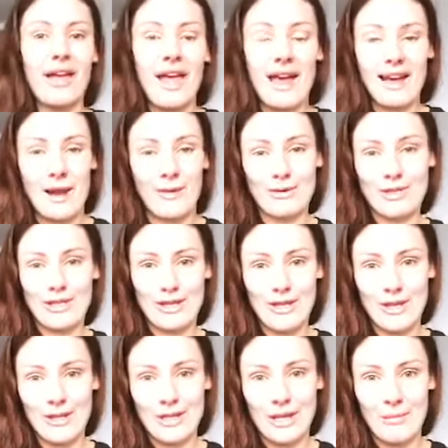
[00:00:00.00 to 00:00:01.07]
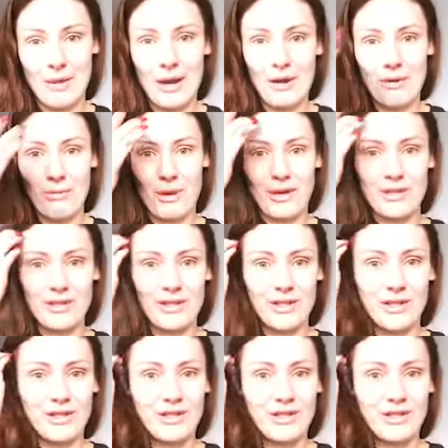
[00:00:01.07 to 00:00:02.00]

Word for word: and ours is thirteen pound a bottle.